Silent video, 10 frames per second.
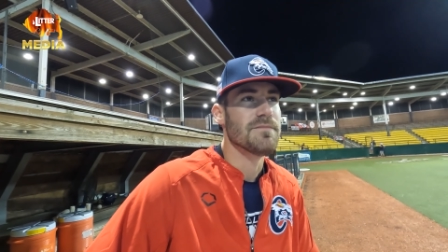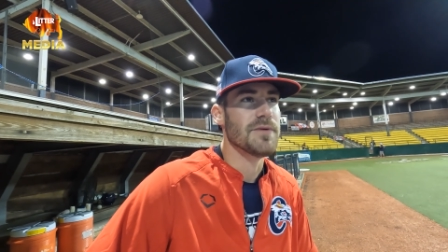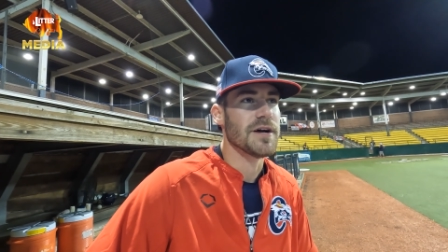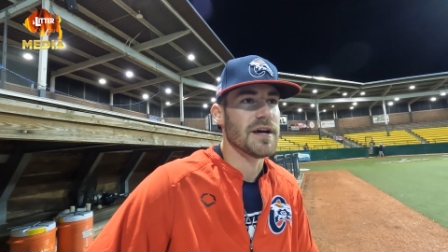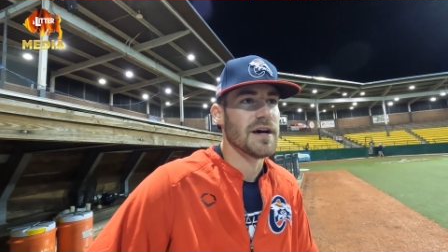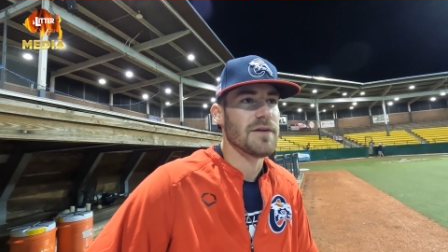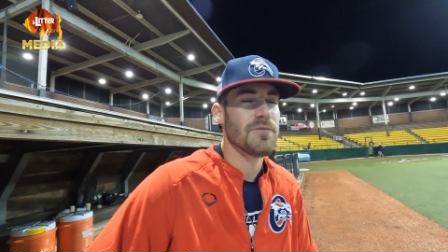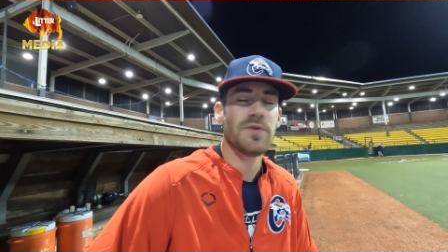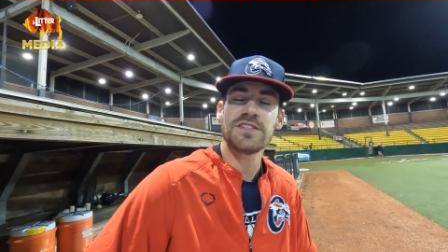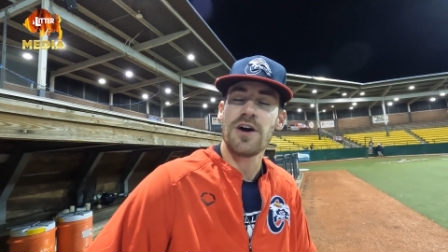but uh,
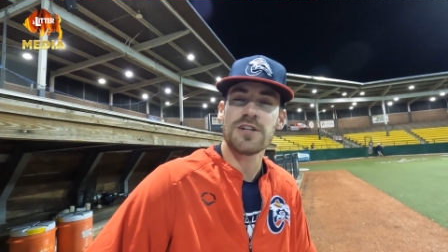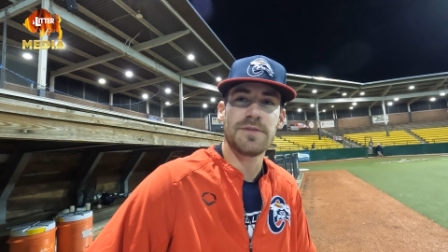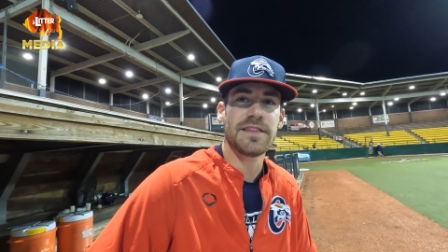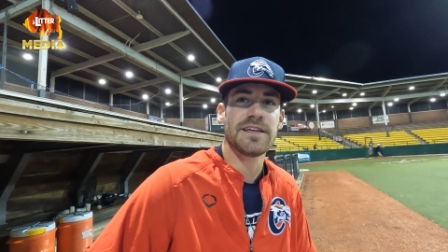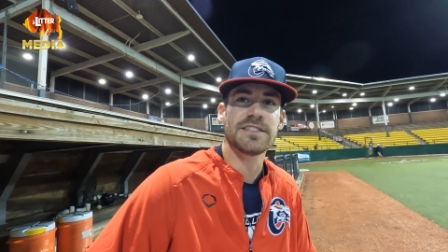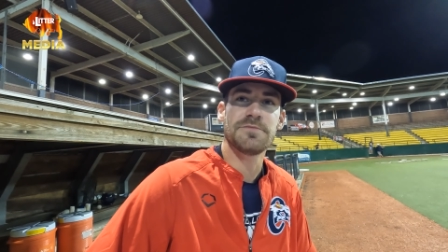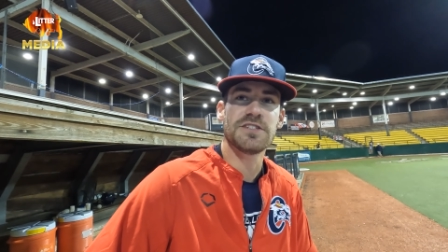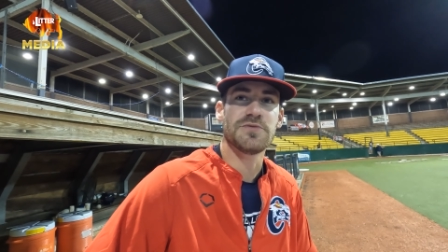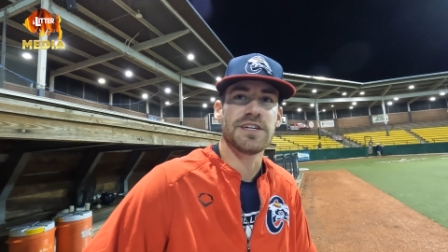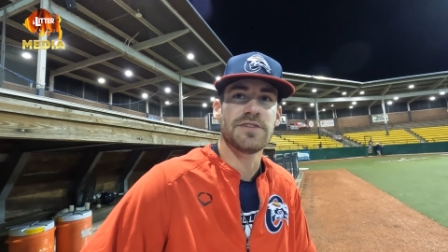but we talked about things in
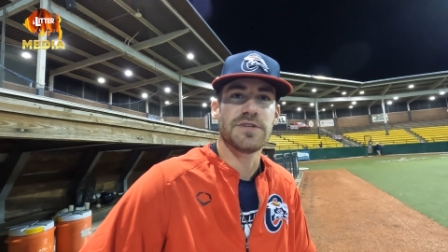between.